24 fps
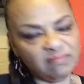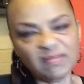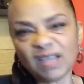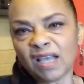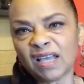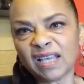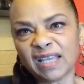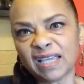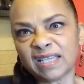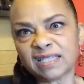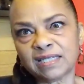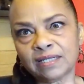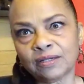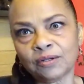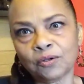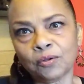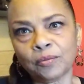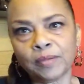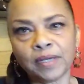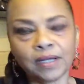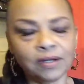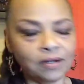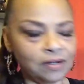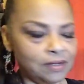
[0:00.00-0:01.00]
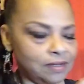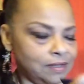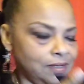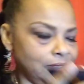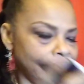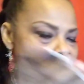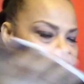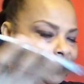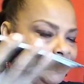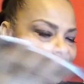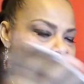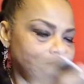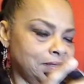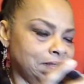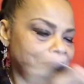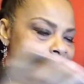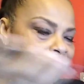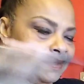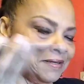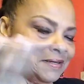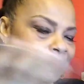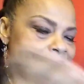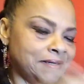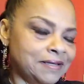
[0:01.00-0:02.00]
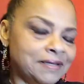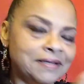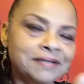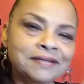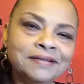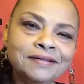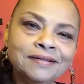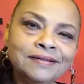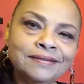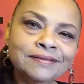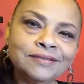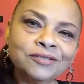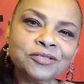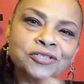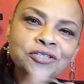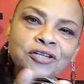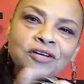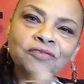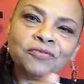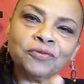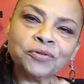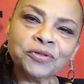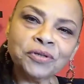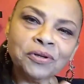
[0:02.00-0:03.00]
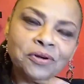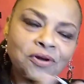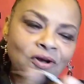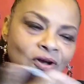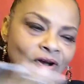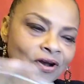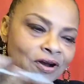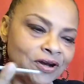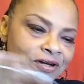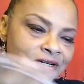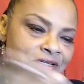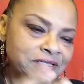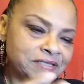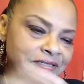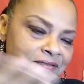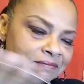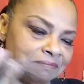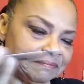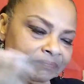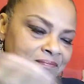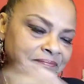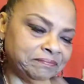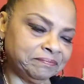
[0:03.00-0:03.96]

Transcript: No, I guess it don't matter. You shuffle your cards.